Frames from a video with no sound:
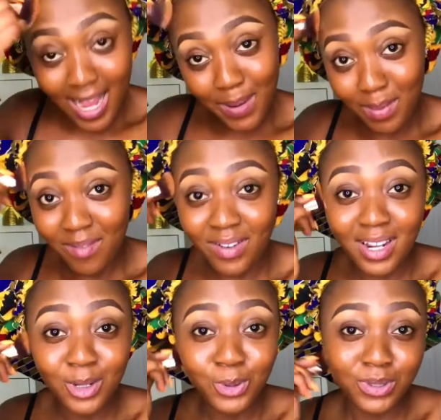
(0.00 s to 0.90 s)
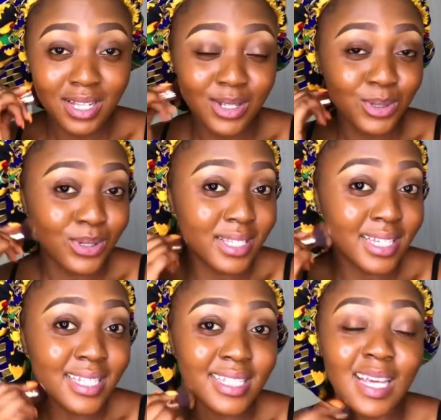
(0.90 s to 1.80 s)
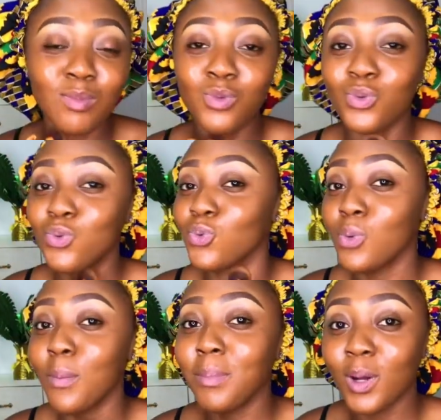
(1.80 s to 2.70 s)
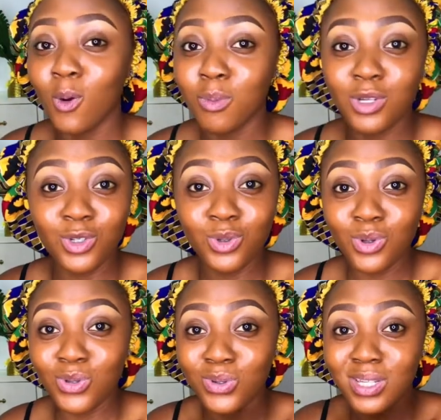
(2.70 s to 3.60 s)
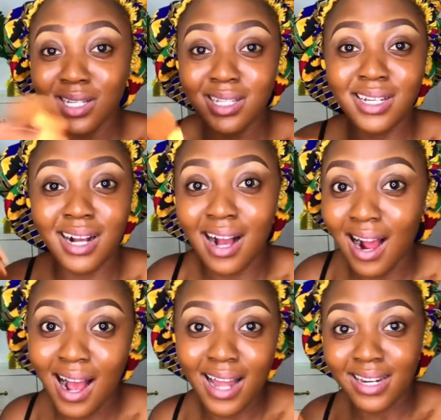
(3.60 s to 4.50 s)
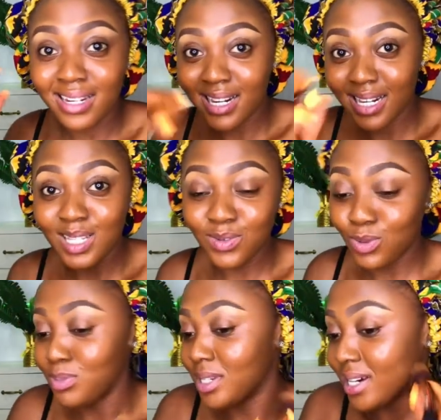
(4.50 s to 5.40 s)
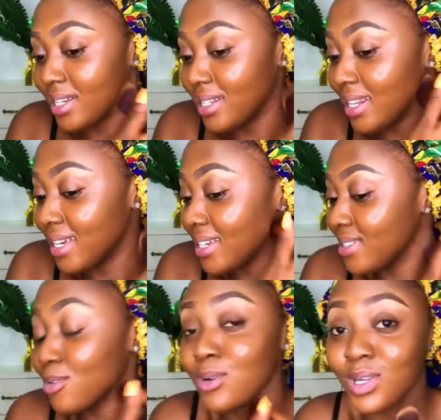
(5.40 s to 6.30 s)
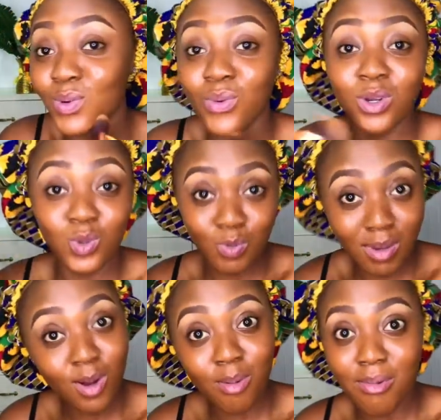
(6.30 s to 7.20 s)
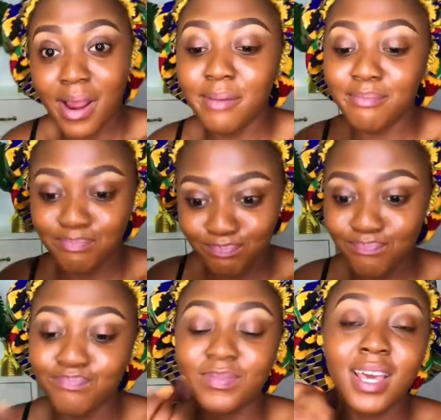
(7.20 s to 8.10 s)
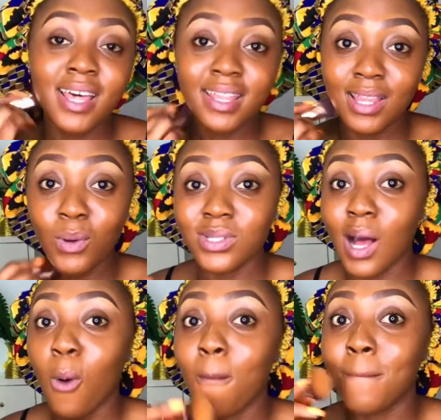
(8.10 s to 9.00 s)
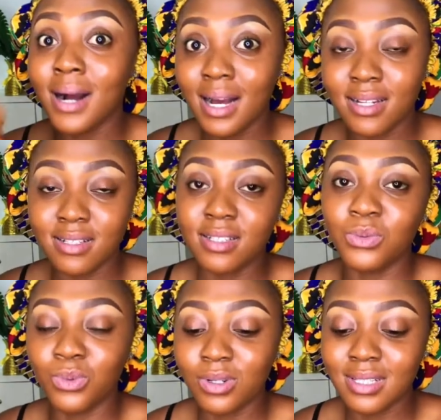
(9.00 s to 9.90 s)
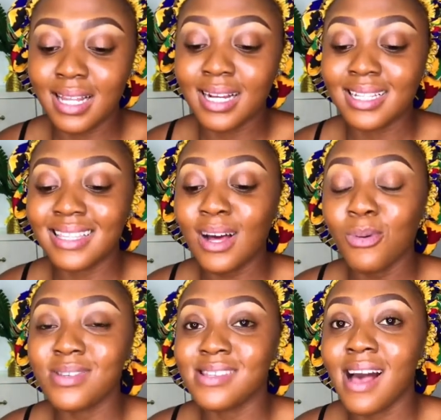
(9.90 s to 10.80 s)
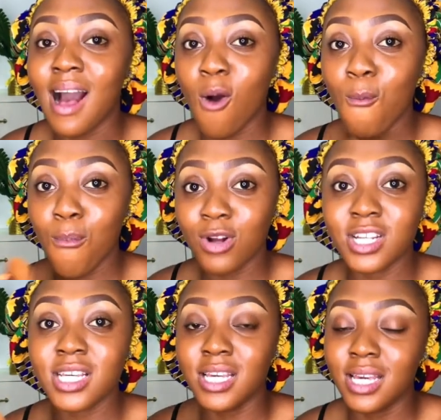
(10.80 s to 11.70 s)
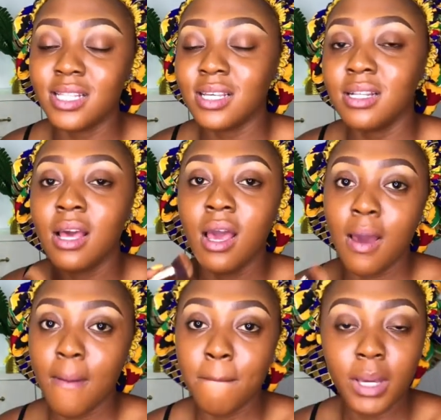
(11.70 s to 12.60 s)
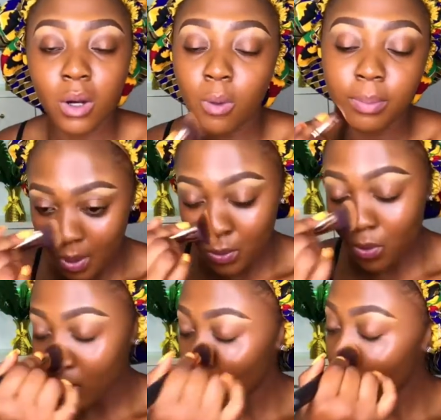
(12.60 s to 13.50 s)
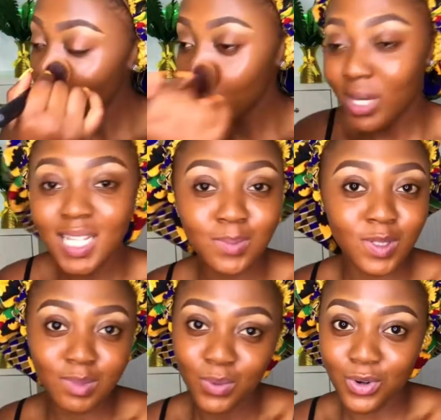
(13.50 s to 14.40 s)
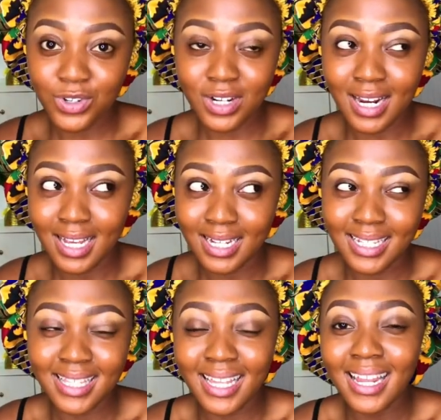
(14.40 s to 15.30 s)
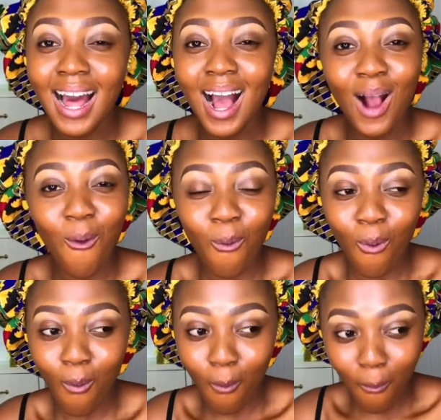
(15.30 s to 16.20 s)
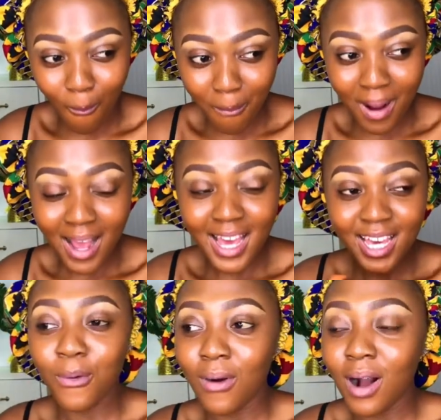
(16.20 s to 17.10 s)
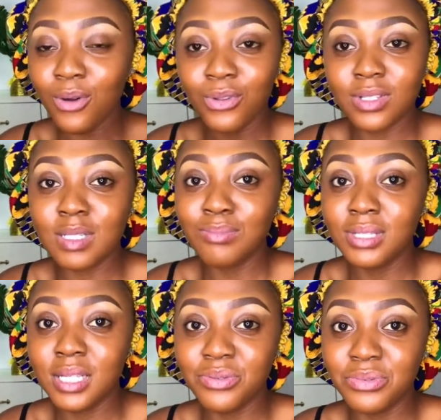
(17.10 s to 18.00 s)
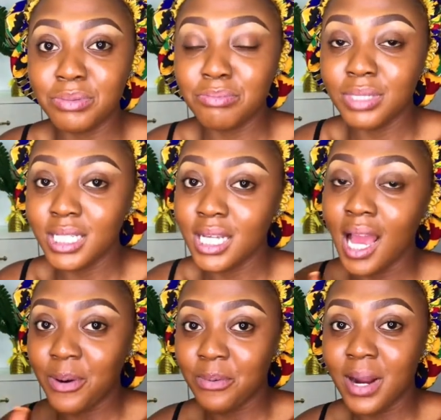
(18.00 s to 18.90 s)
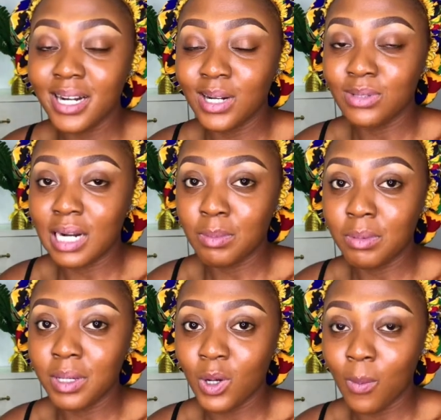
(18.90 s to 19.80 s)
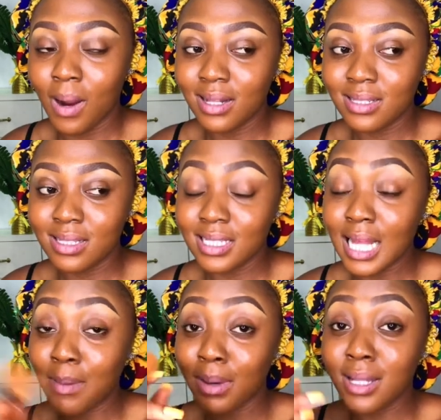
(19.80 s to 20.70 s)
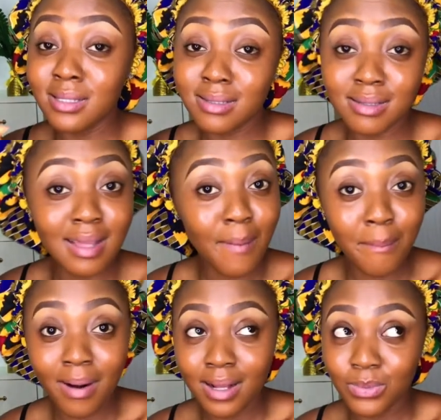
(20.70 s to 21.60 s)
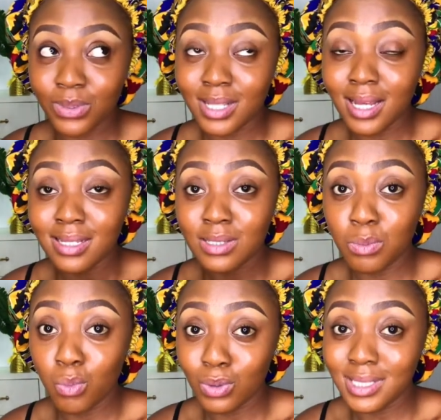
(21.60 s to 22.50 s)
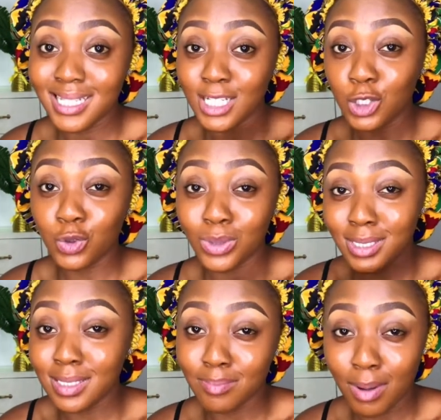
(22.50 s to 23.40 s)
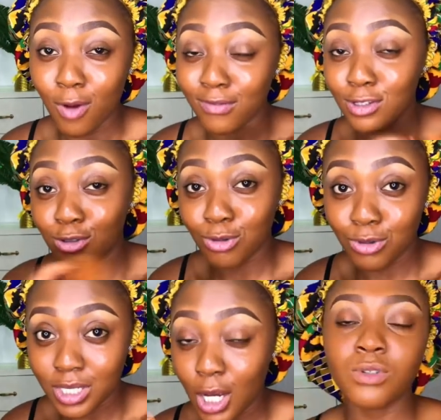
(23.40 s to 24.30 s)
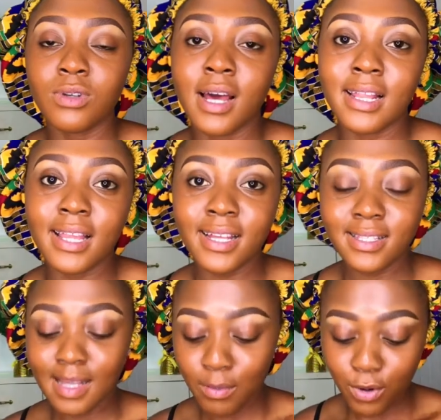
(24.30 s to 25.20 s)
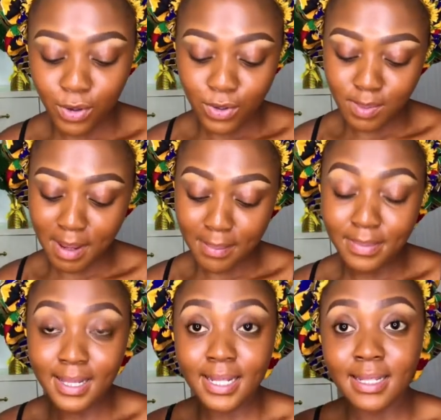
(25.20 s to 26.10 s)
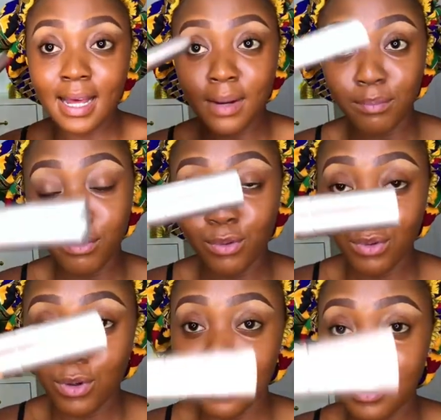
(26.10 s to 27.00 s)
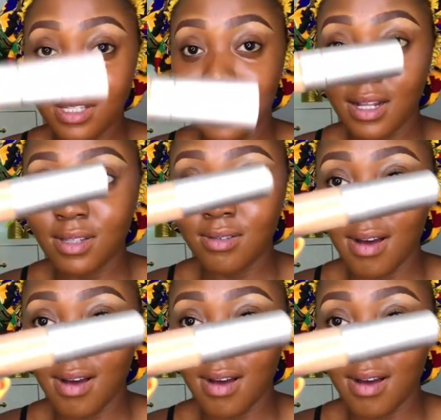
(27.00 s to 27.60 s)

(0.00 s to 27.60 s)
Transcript: and my father knows that you're taking time to do makeup, he's just going to kick the car and leave you behind. Like, okay, you want to do makeup, right? That was how bad it was. Like, that was how much he hated makeup. So I know you guys must be wondering, like, then how come, or how does he behave with me right now that I'm a makeup artist? I'm getting to that part, but that is the most interesting part of the story. So to highlight, I'm going to use my Blend and Pro concealer to